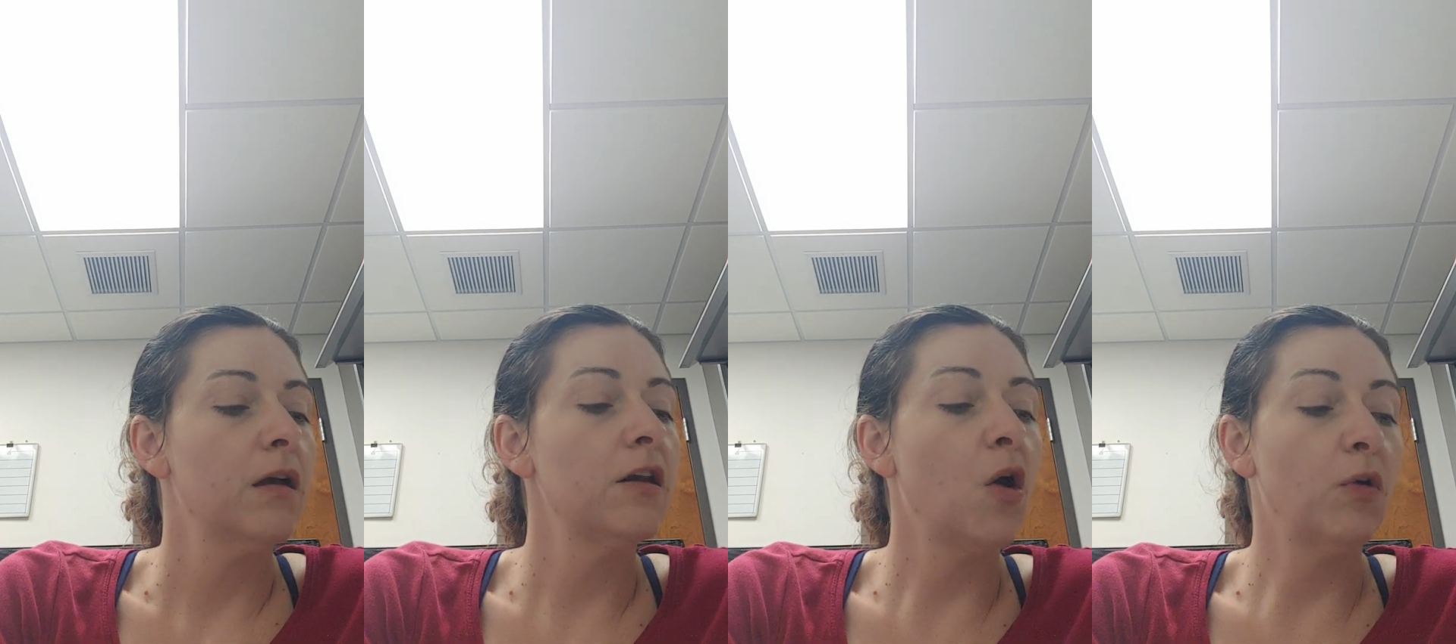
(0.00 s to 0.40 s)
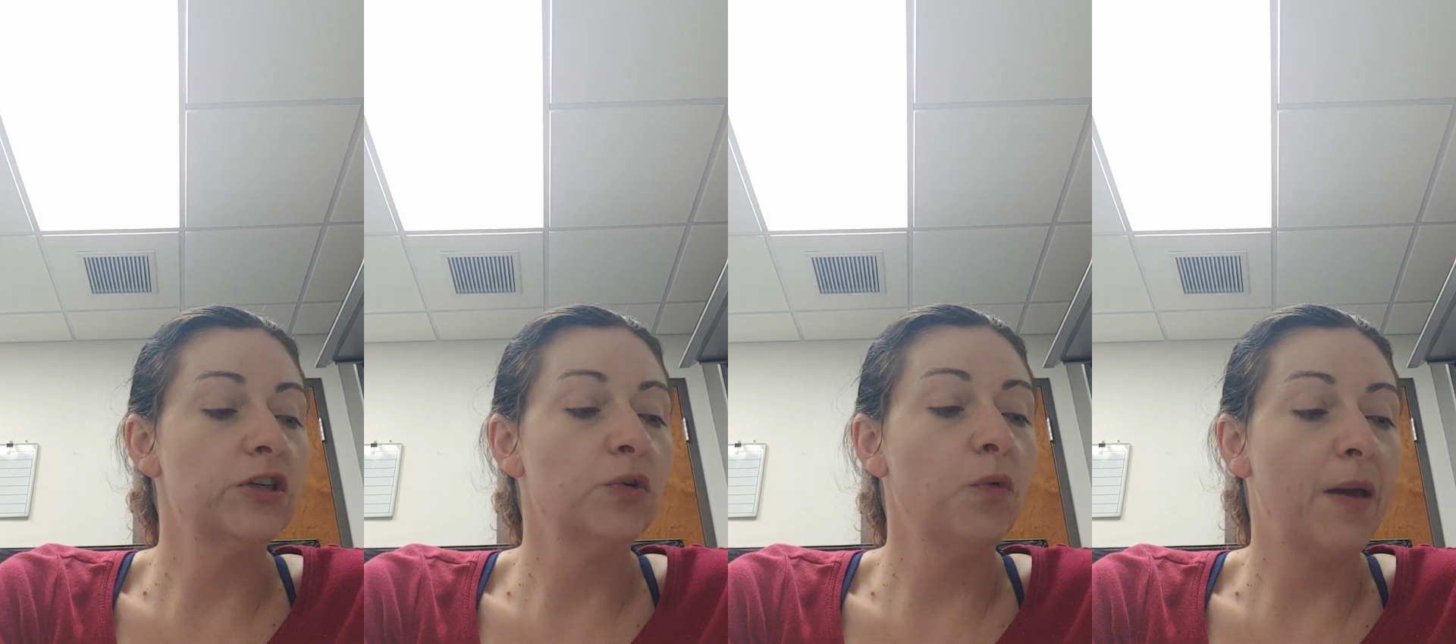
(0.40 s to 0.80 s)
Know
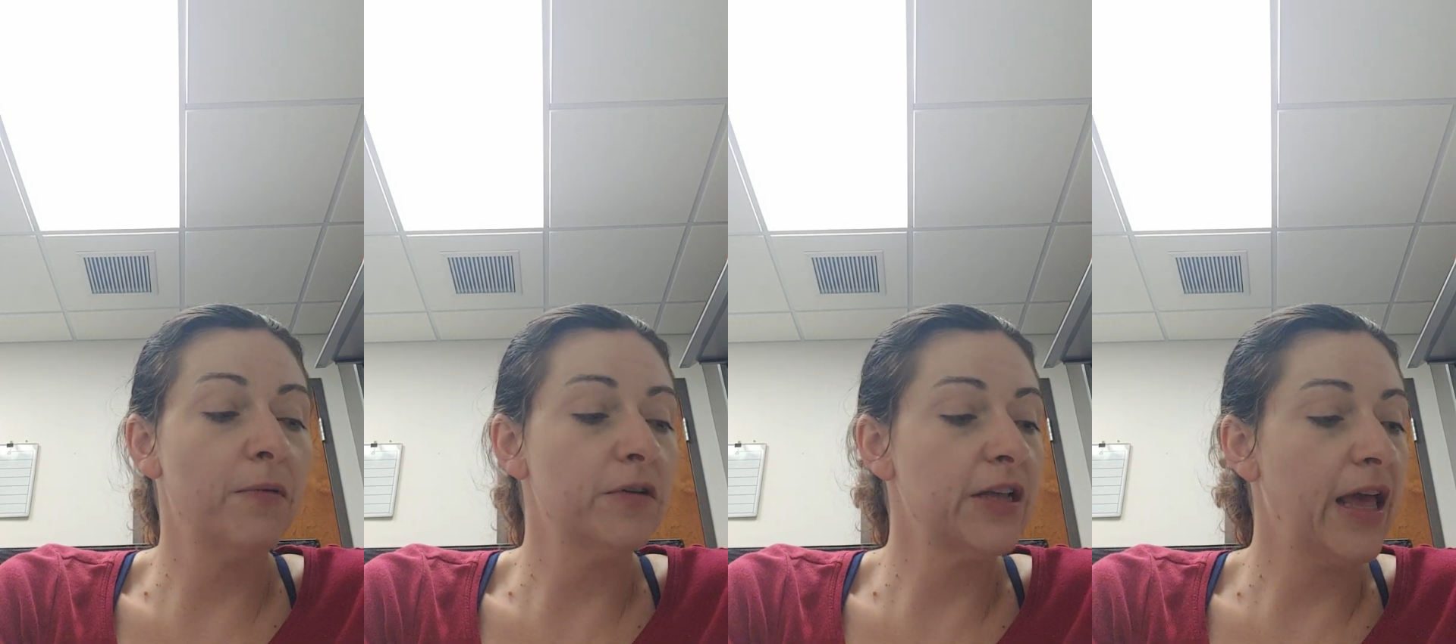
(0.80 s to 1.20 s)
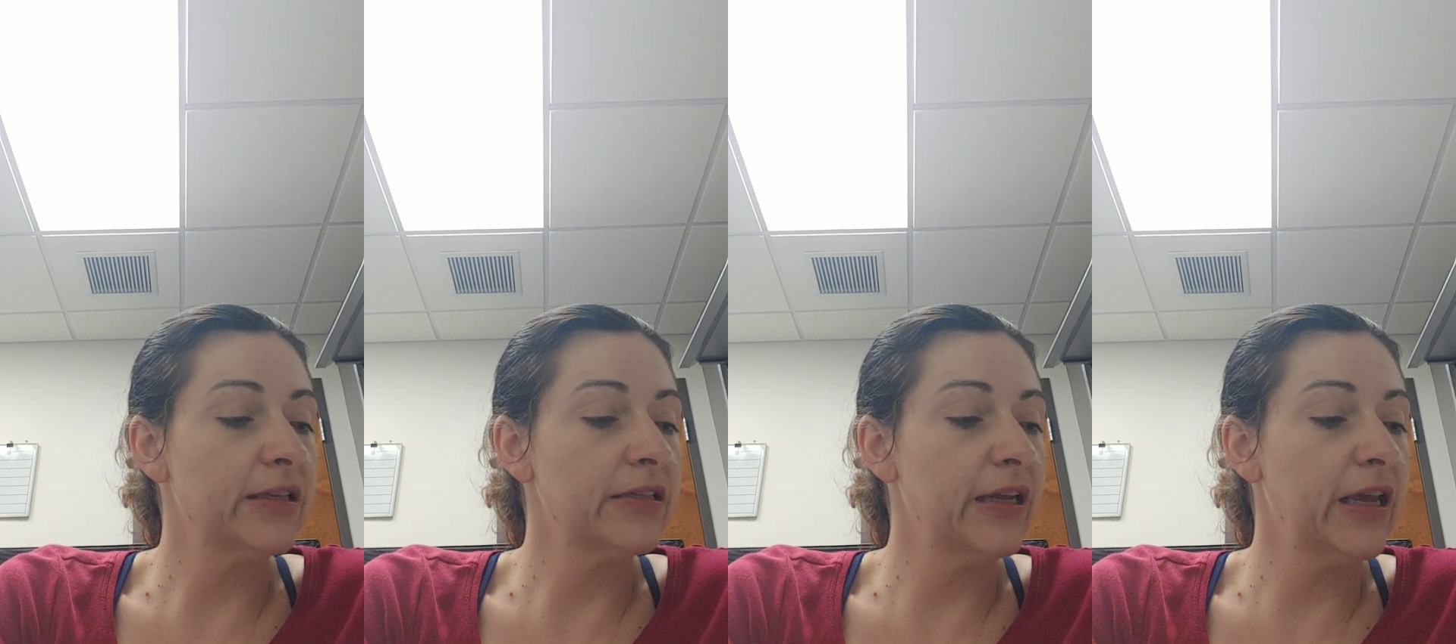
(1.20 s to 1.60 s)
what your Weber
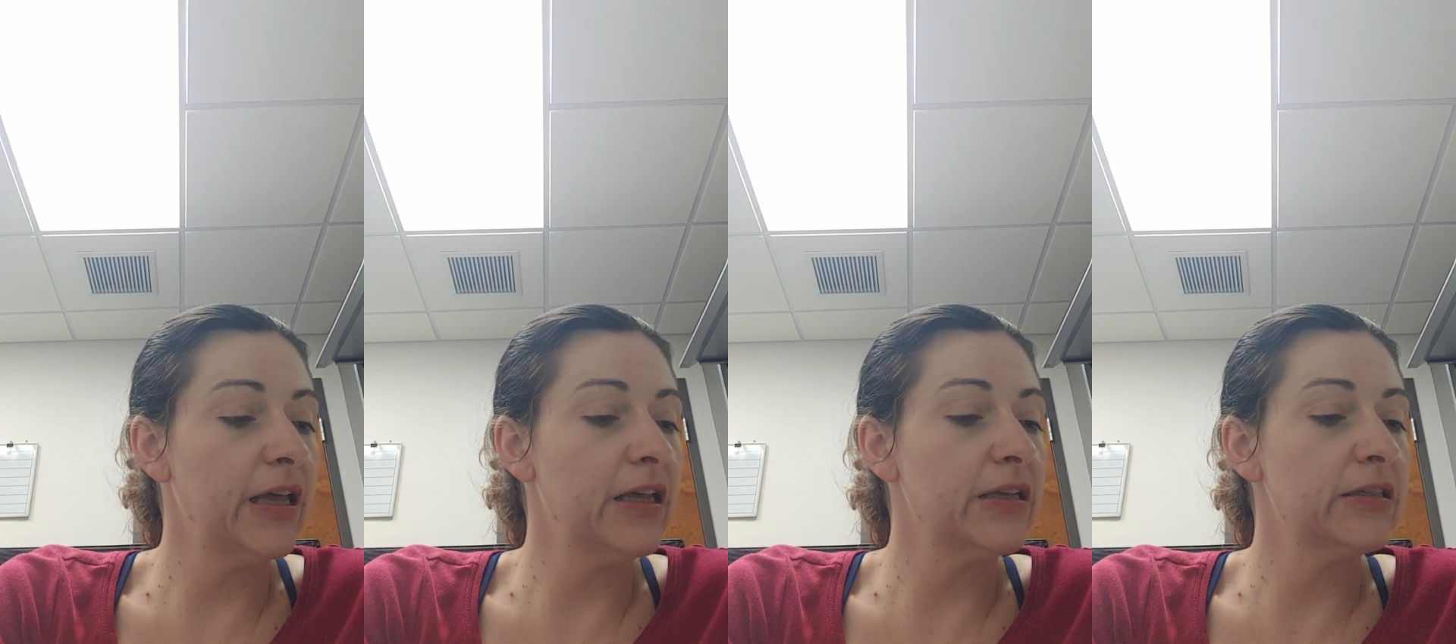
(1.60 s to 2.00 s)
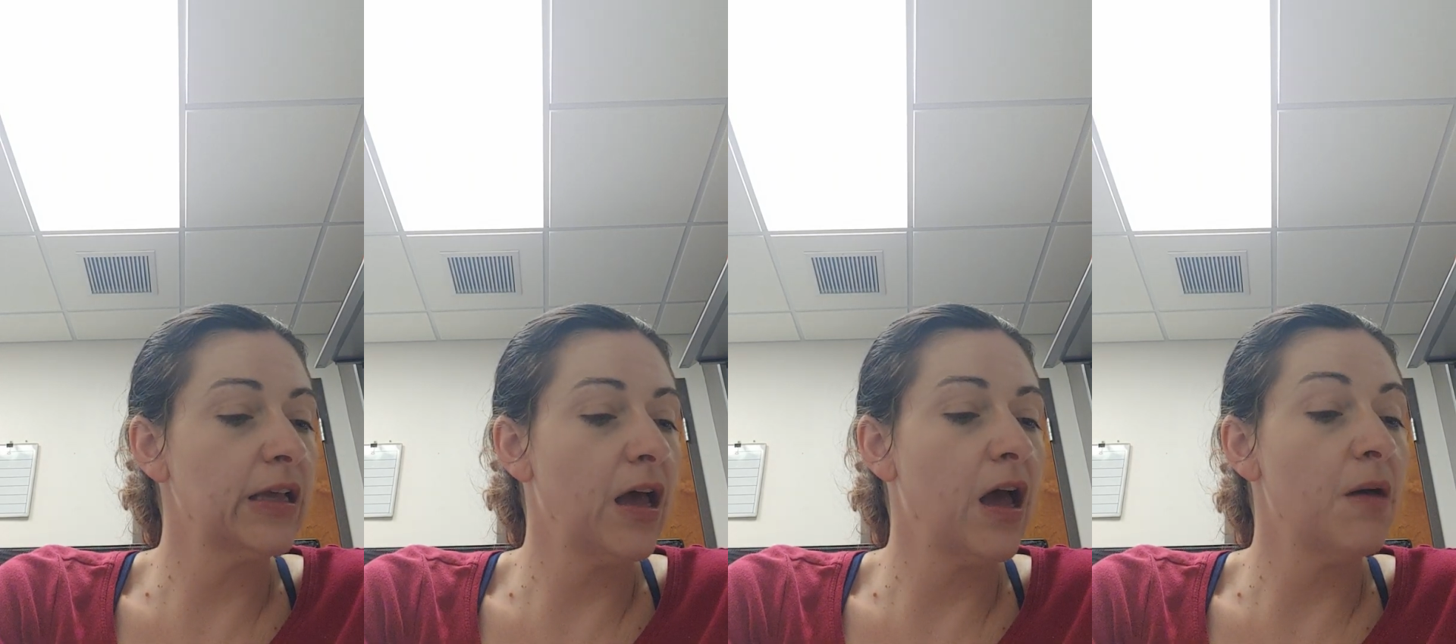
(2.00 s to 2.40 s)
test
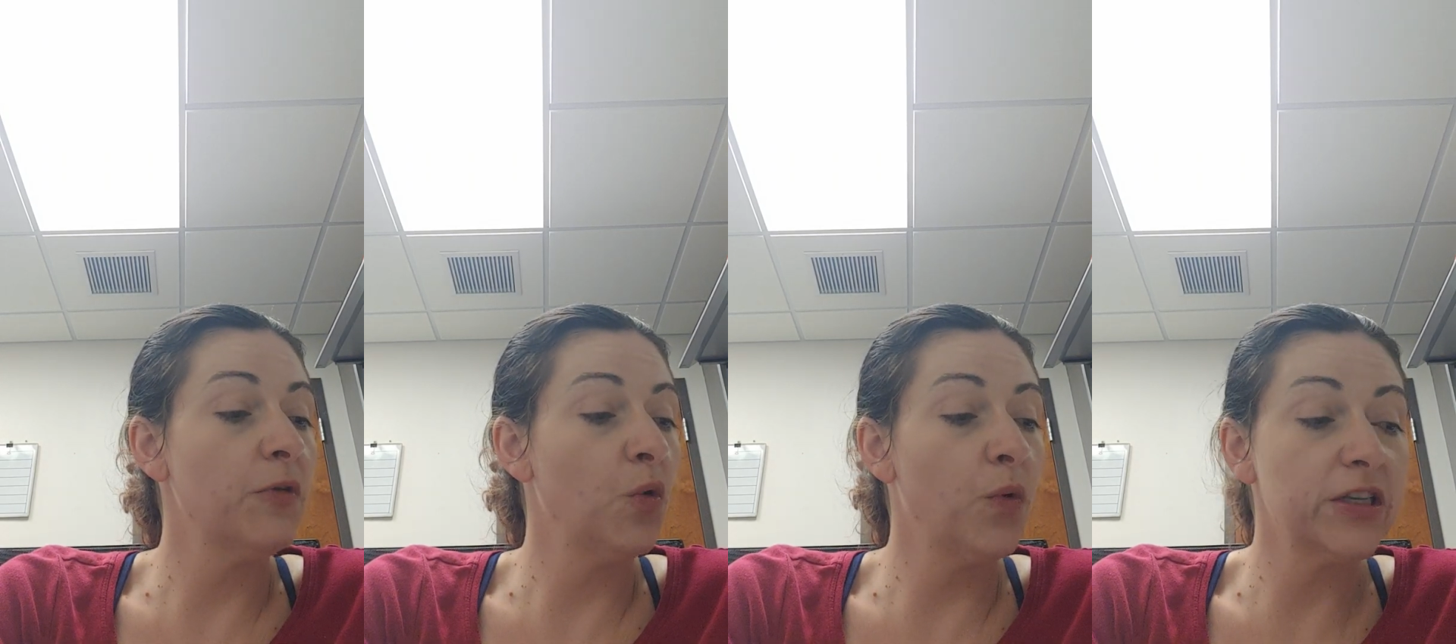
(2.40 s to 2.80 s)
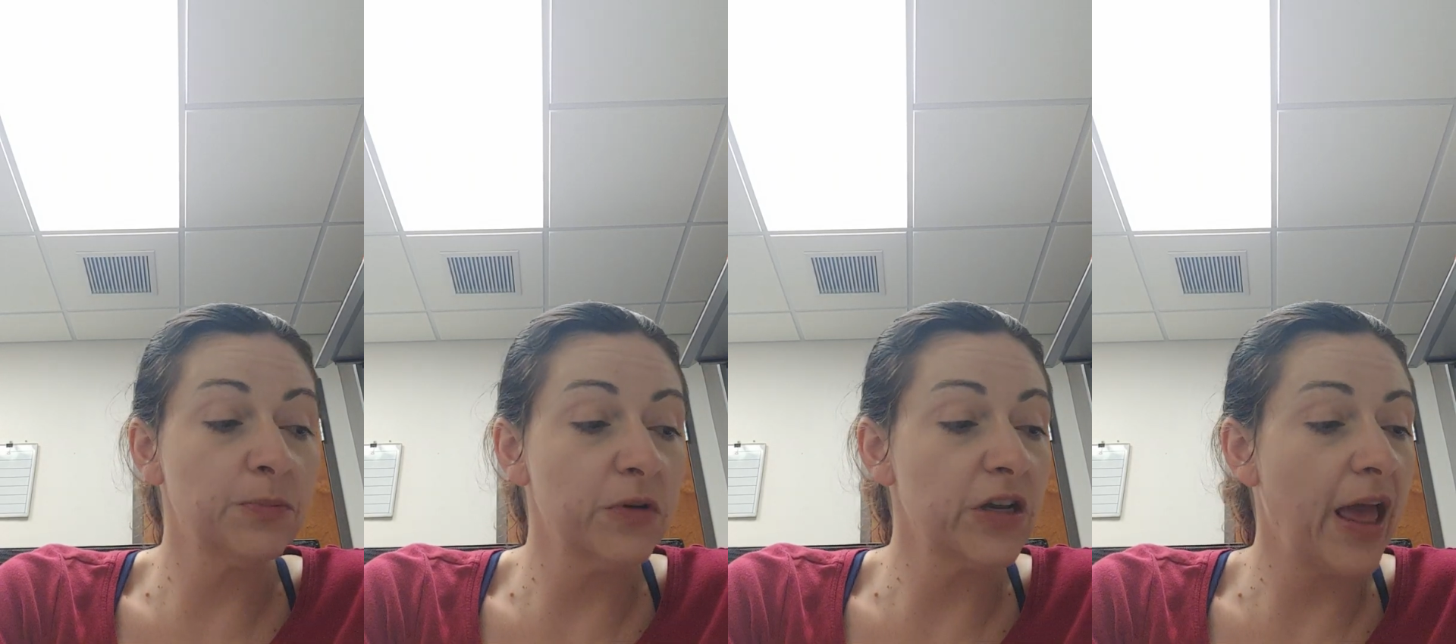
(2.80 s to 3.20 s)
is, your
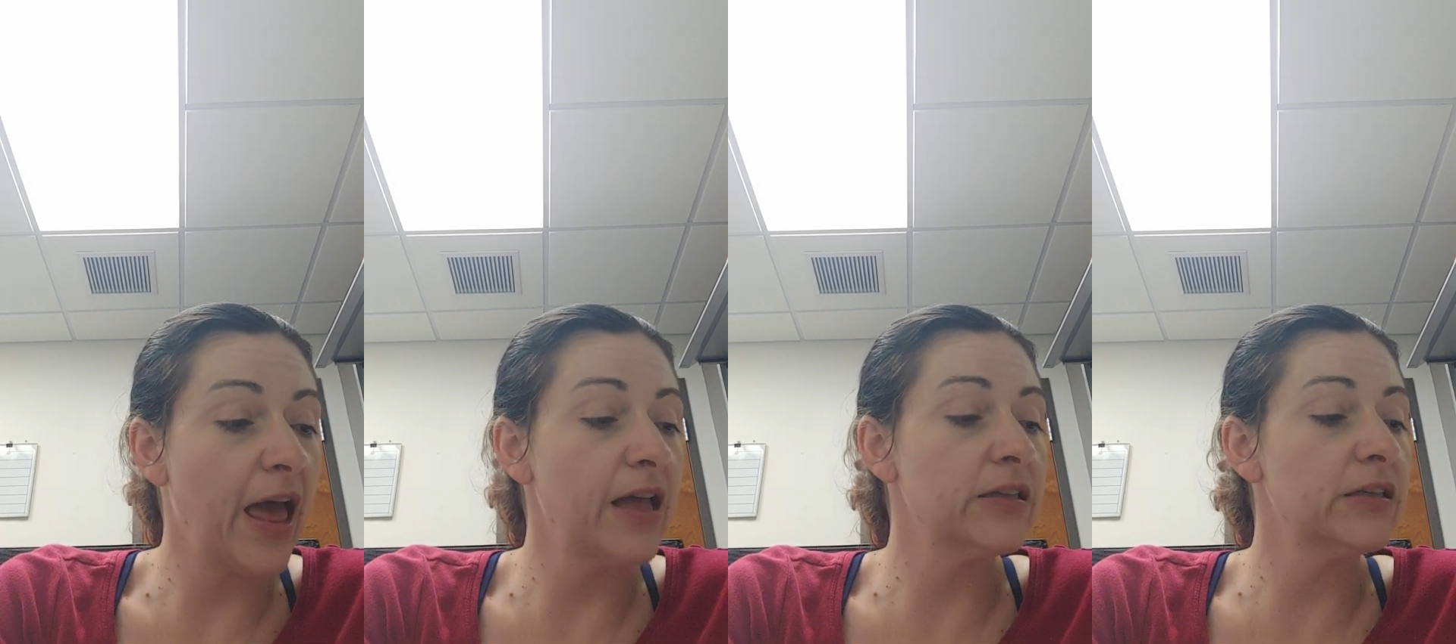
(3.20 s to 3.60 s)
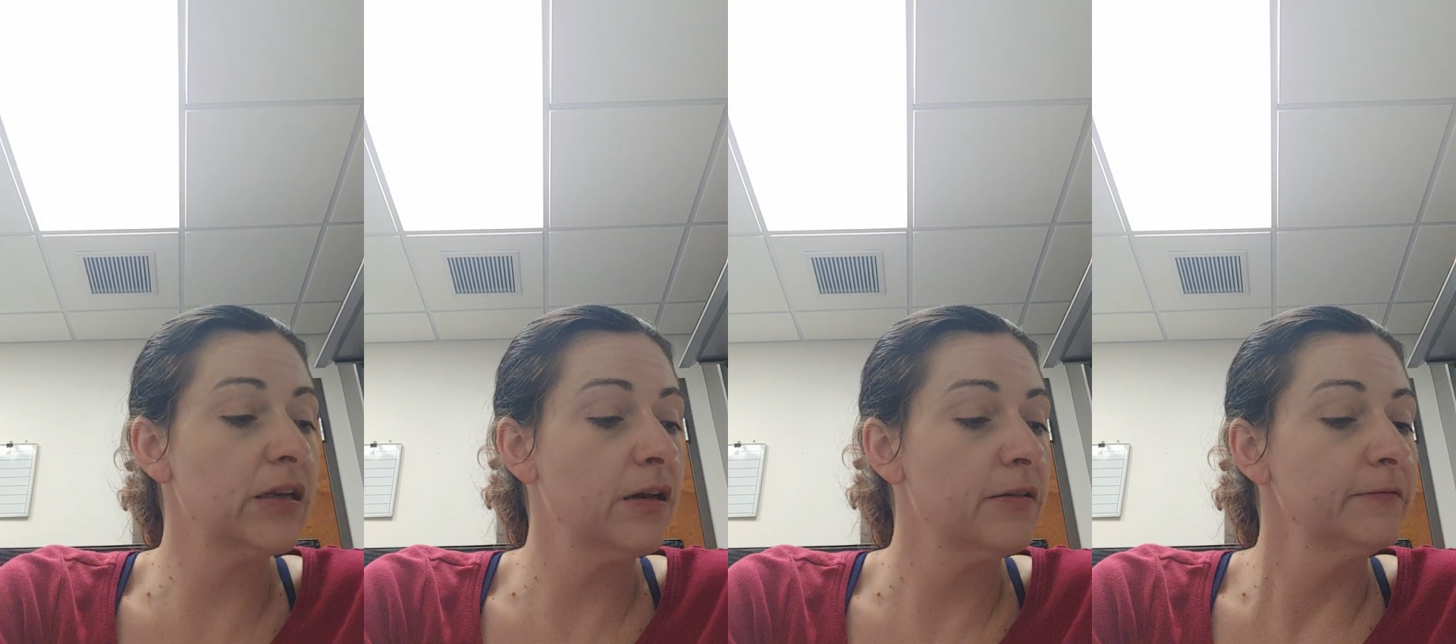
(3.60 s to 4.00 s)
whisper test.